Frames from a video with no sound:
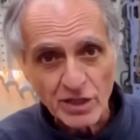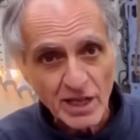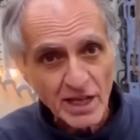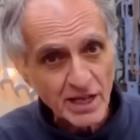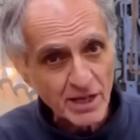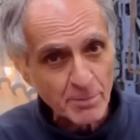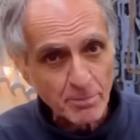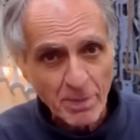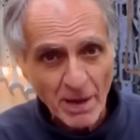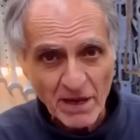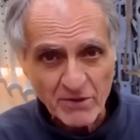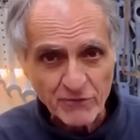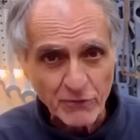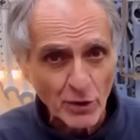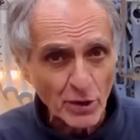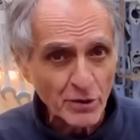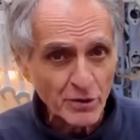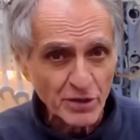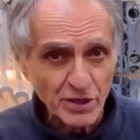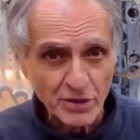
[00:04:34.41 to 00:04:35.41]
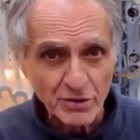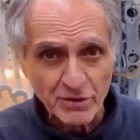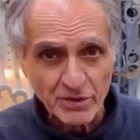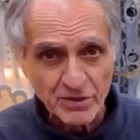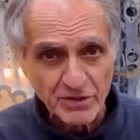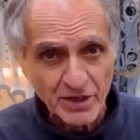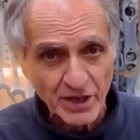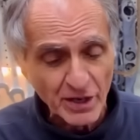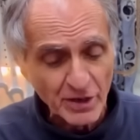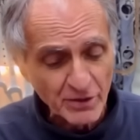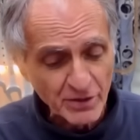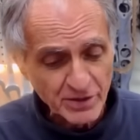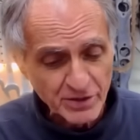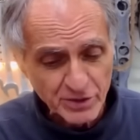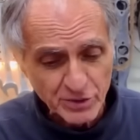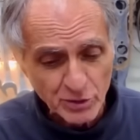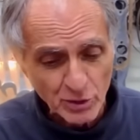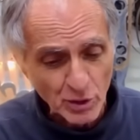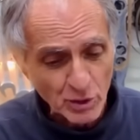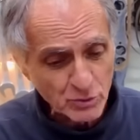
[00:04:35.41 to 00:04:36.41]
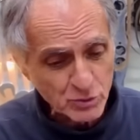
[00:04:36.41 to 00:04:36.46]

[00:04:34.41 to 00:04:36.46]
I had a backfire here and there, and you know,